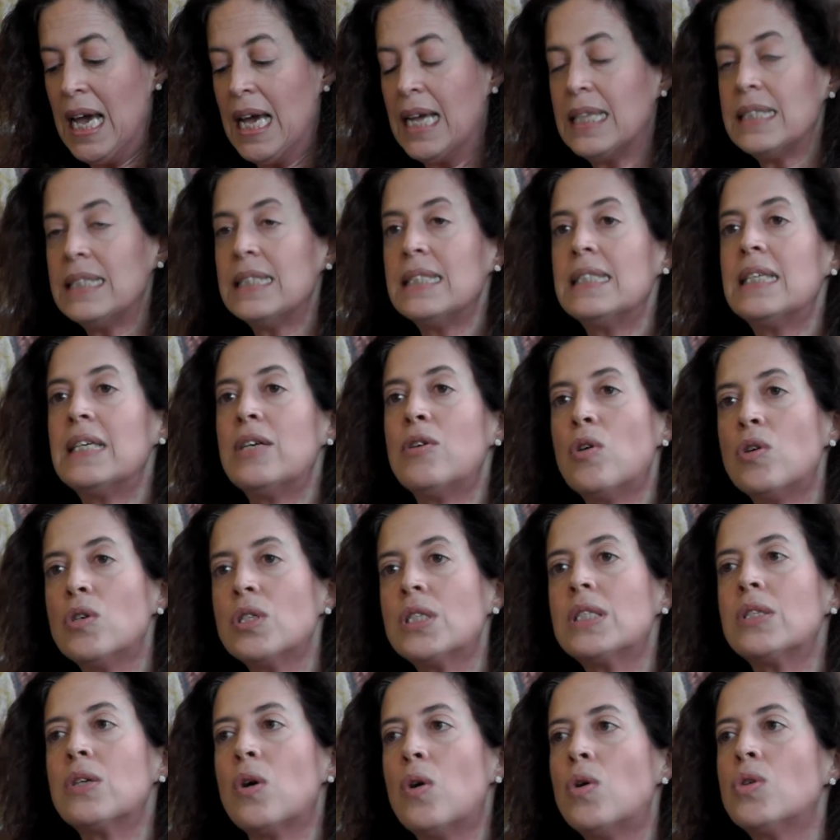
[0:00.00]
And there
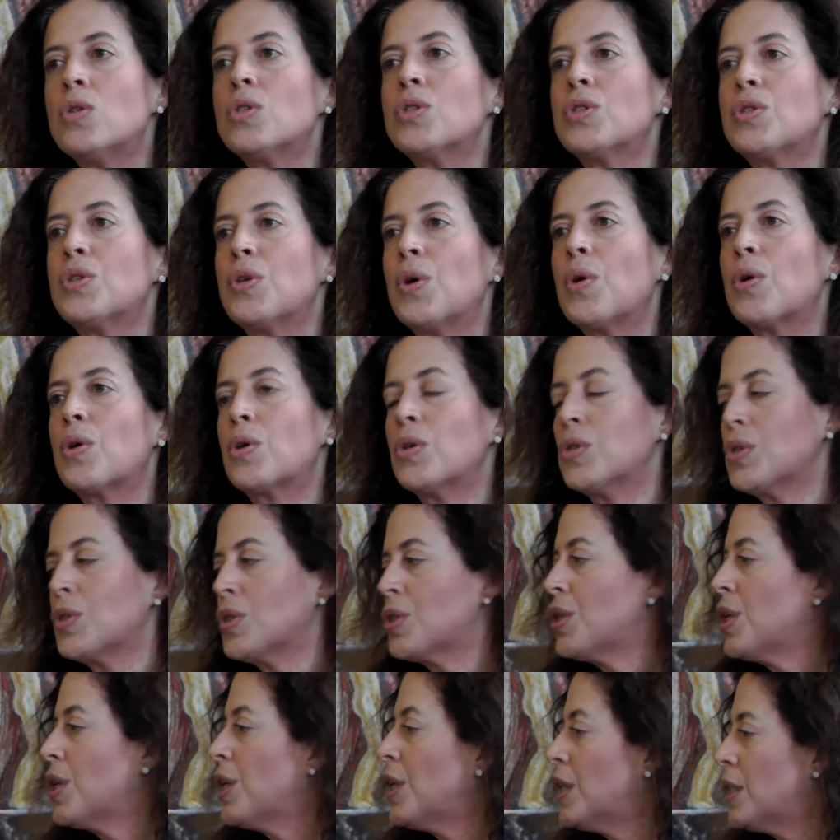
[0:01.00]
is also
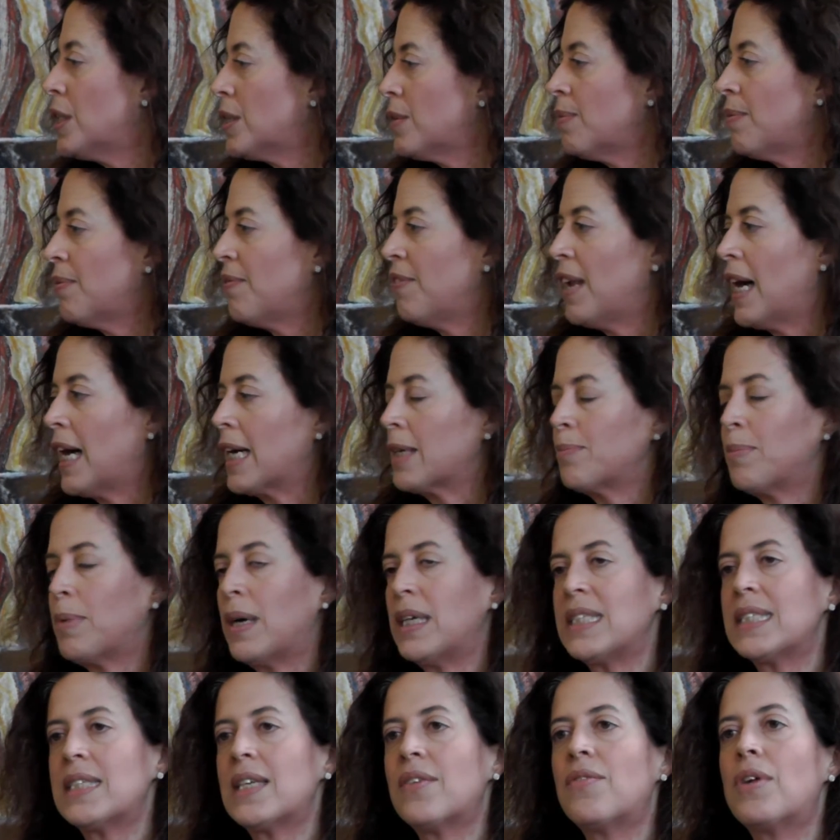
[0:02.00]
concern, flagged
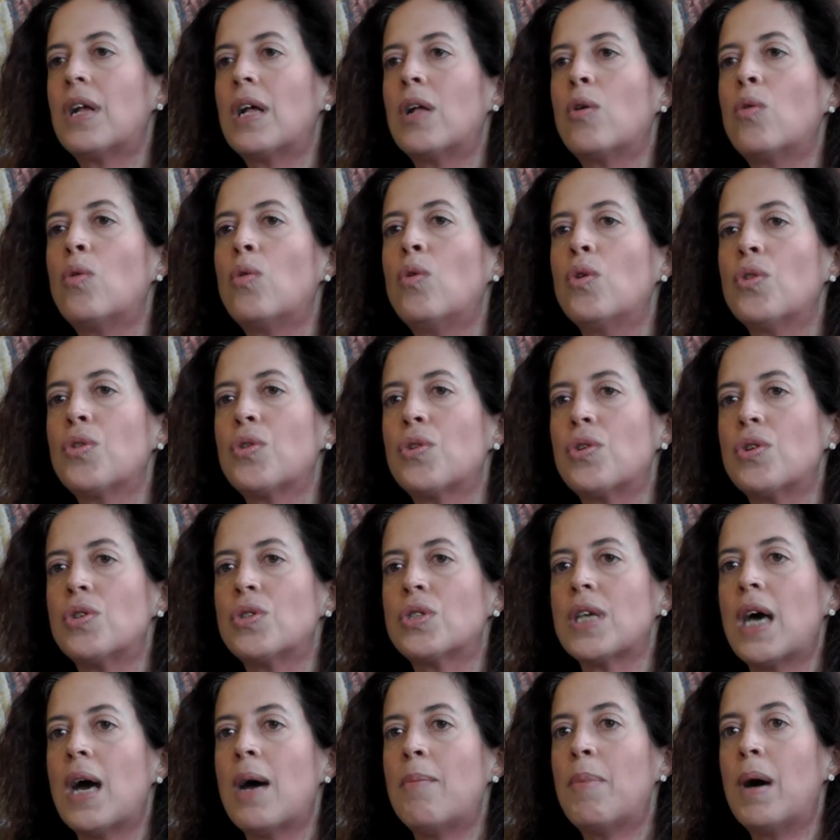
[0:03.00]
by several
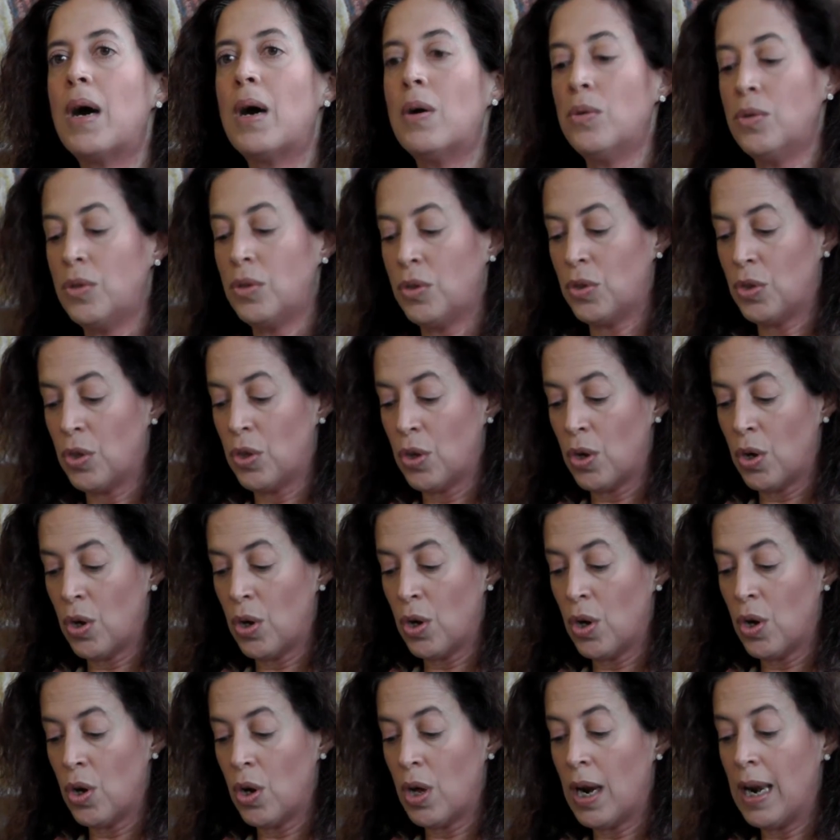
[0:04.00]
authors, about
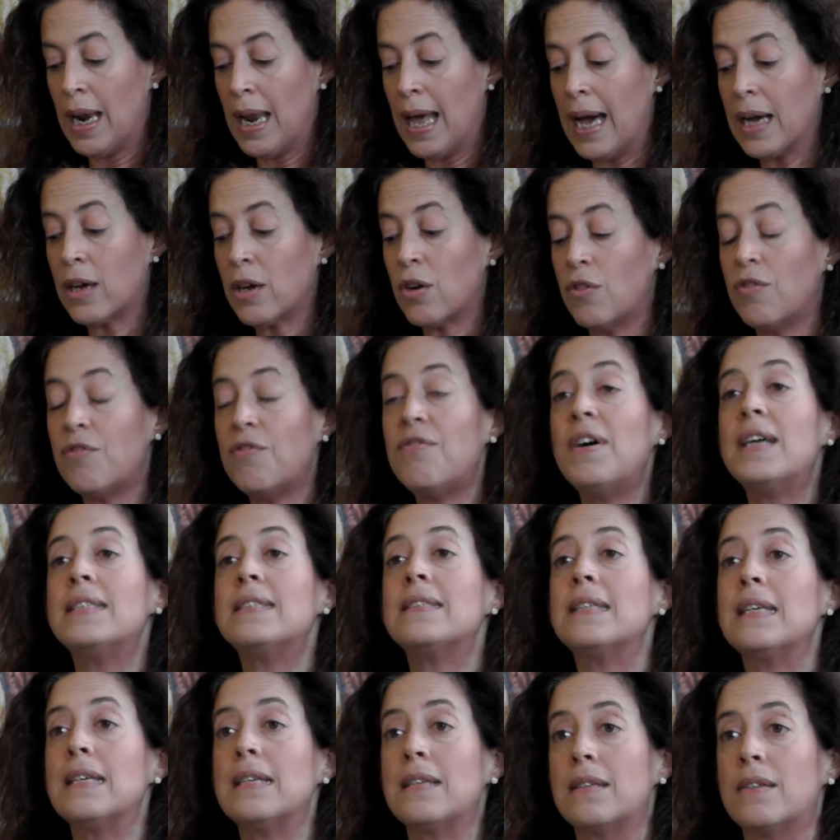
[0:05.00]
the lack of
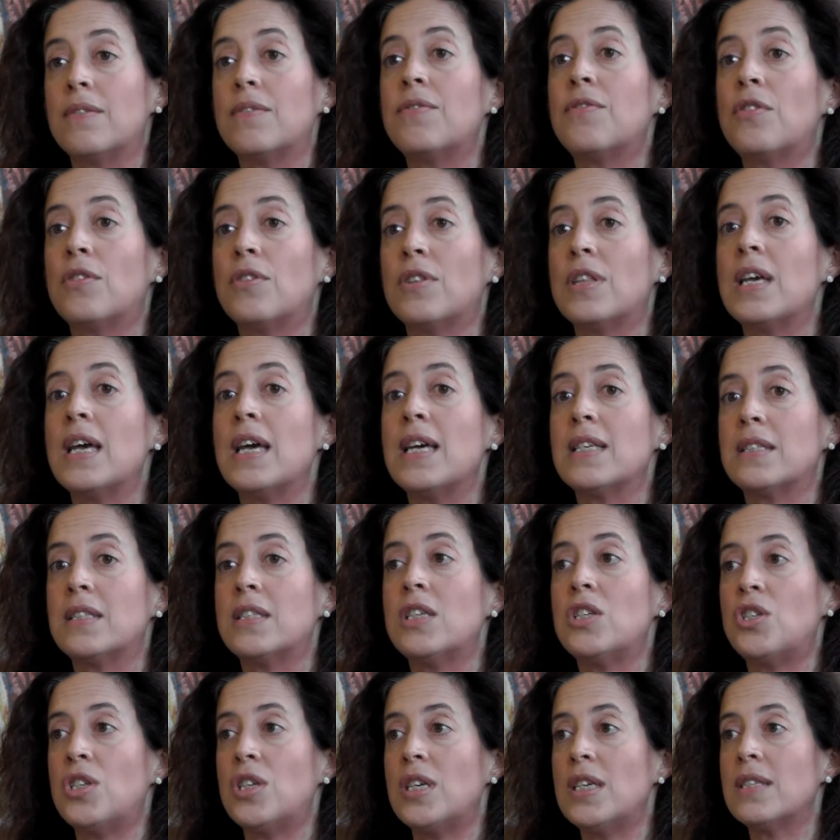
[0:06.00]
funding for the
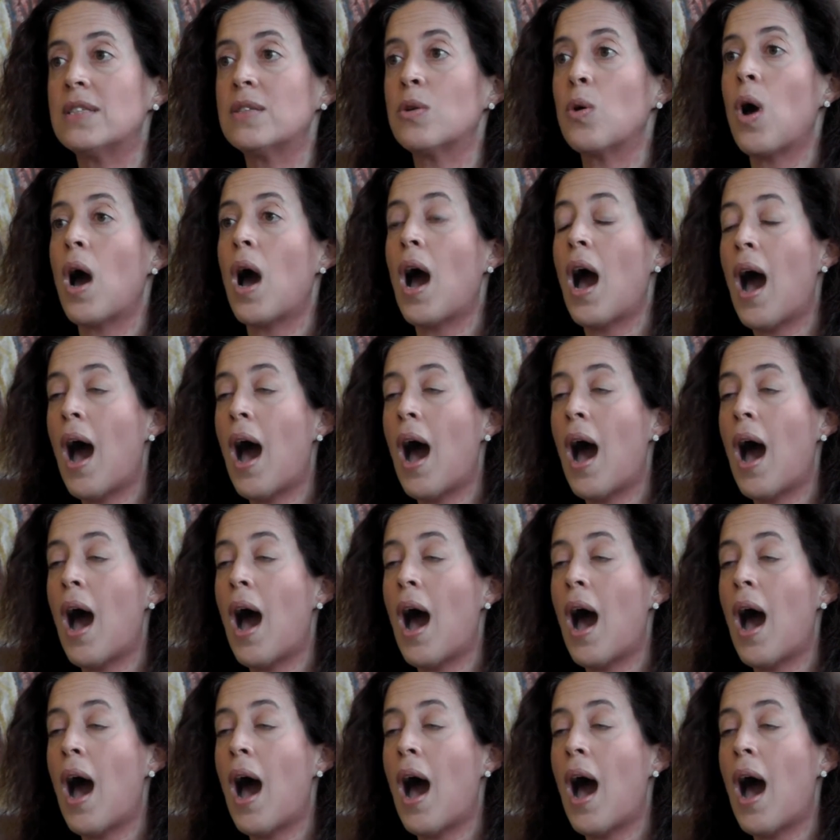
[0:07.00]
SDGs.